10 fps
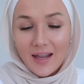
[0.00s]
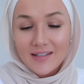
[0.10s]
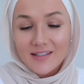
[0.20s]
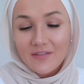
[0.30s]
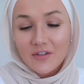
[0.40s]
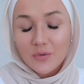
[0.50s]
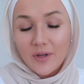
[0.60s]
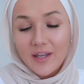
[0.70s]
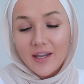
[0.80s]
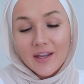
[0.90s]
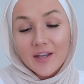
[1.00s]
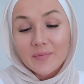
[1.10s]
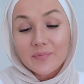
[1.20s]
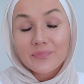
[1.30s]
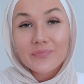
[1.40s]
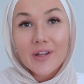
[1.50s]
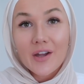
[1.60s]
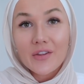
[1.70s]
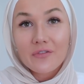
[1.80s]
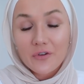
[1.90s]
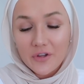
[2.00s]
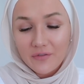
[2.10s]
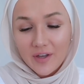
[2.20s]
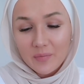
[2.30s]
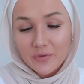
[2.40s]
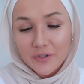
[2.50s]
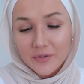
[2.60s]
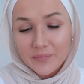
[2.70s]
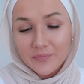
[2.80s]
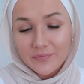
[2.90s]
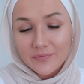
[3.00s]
At 7:20 a.m. on the 4th of April,